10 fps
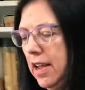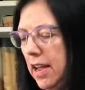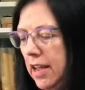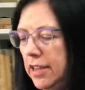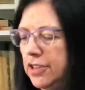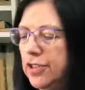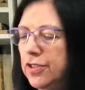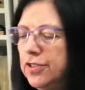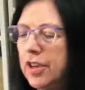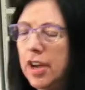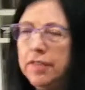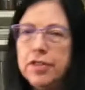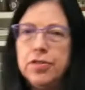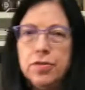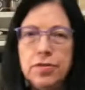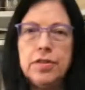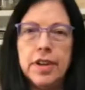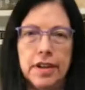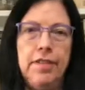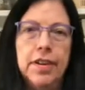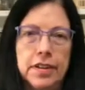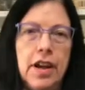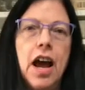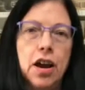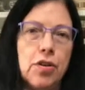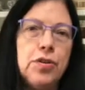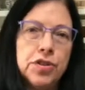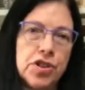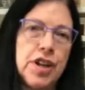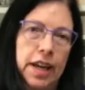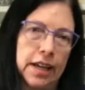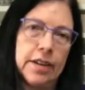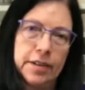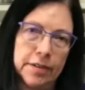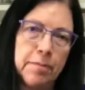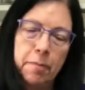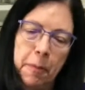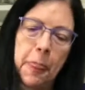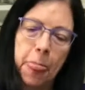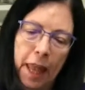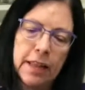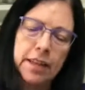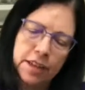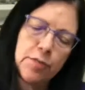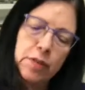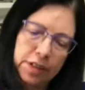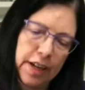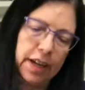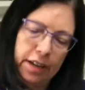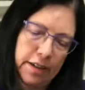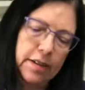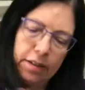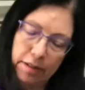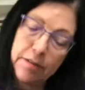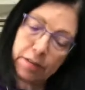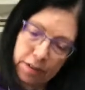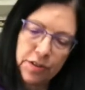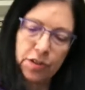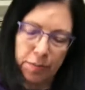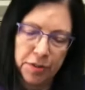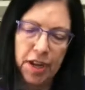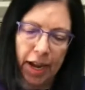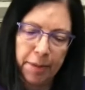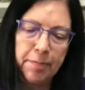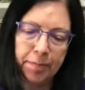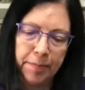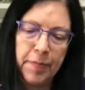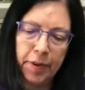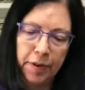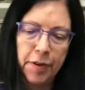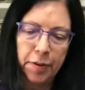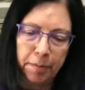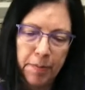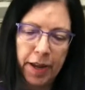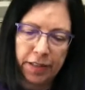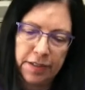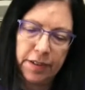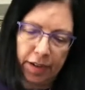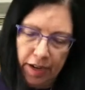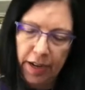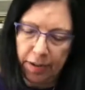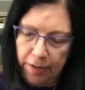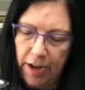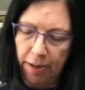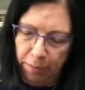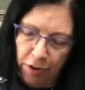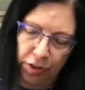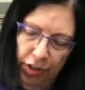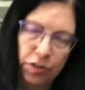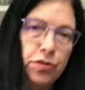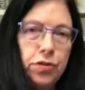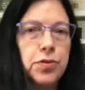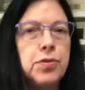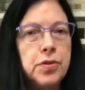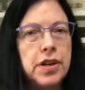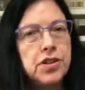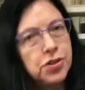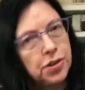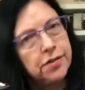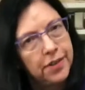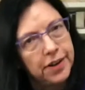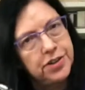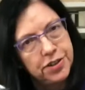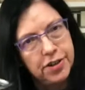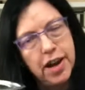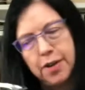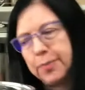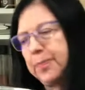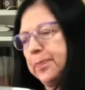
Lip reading: I just have to give it a good shape. This will take some time, but I'm going to do a short version now.